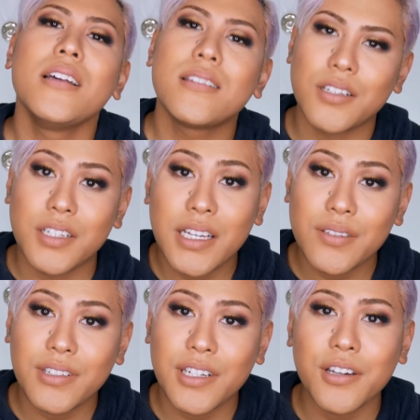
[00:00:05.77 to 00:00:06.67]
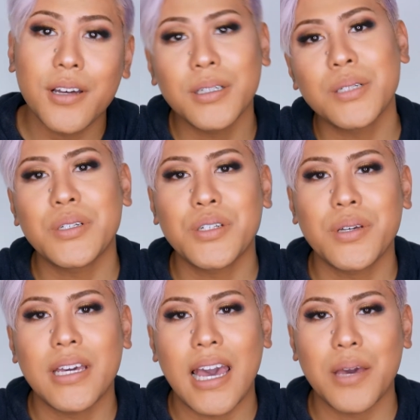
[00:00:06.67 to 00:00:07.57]
So in today's video, I'm going to be
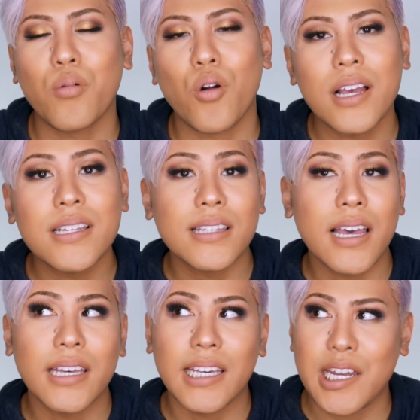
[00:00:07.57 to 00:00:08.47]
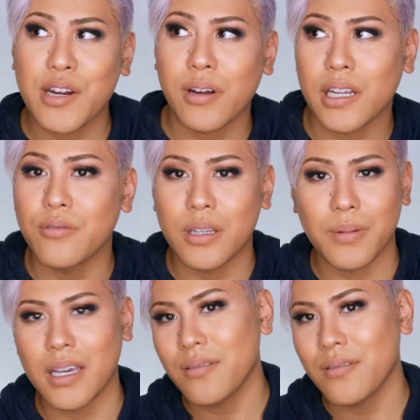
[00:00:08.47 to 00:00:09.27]
doing a Priceline getting ready with me